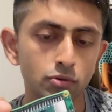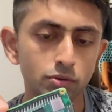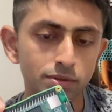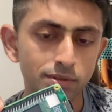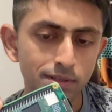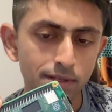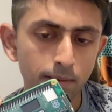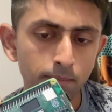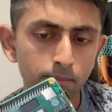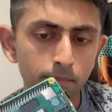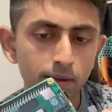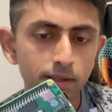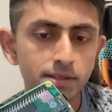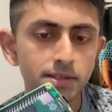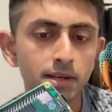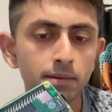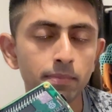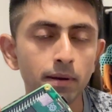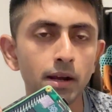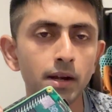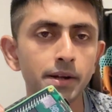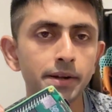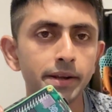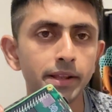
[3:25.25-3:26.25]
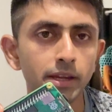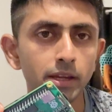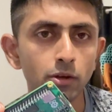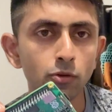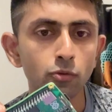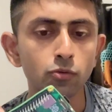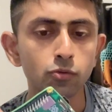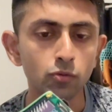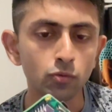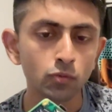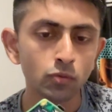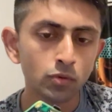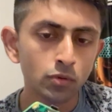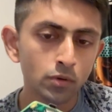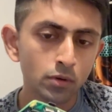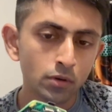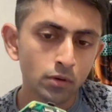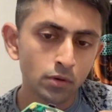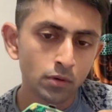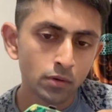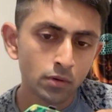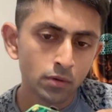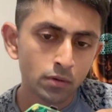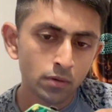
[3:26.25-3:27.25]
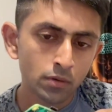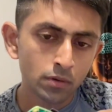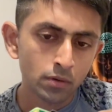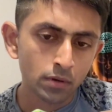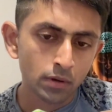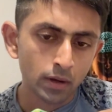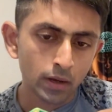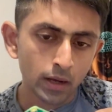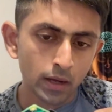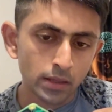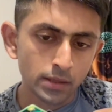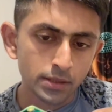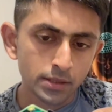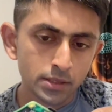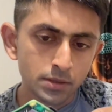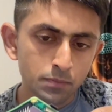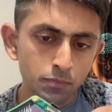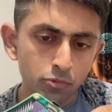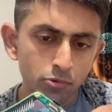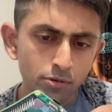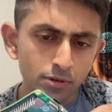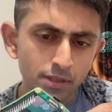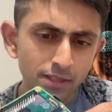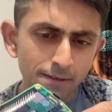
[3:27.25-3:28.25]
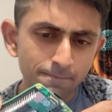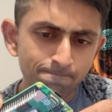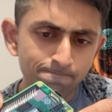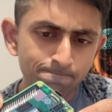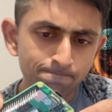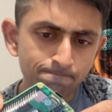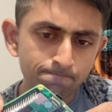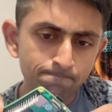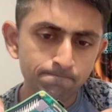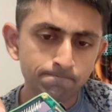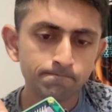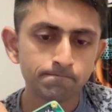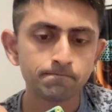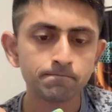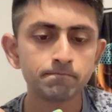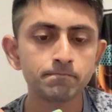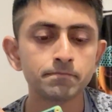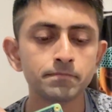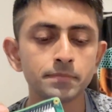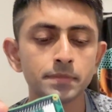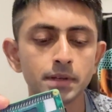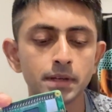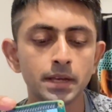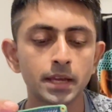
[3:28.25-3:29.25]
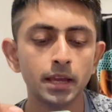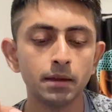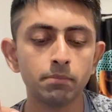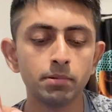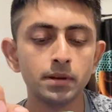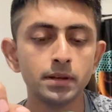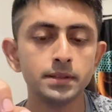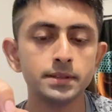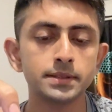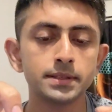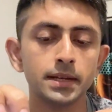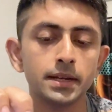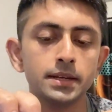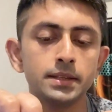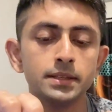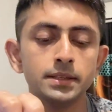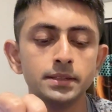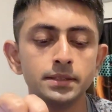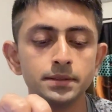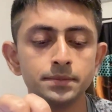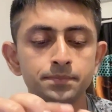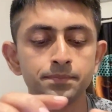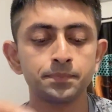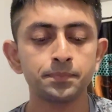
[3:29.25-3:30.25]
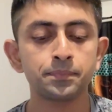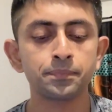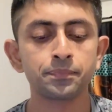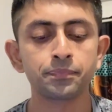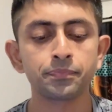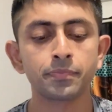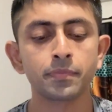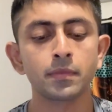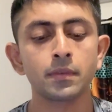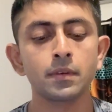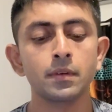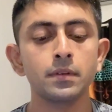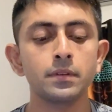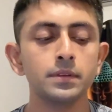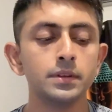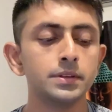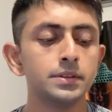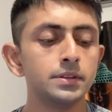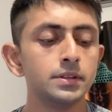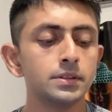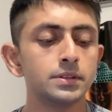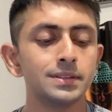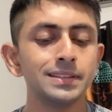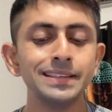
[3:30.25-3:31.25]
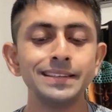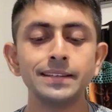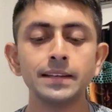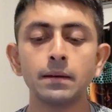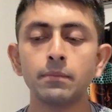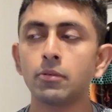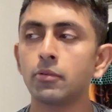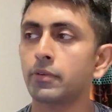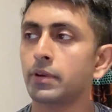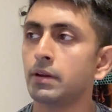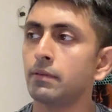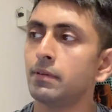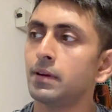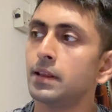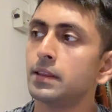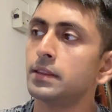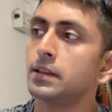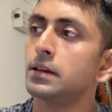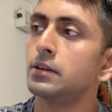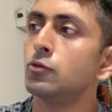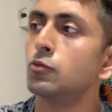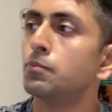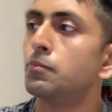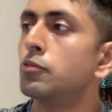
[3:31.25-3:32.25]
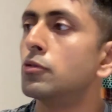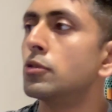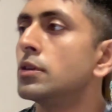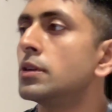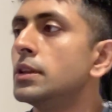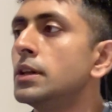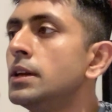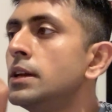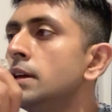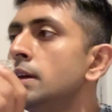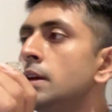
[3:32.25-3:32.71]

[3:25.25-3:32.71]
step by step I'll take you through. I'll just pull the cable inside this. This is a C type of cable, and then you put the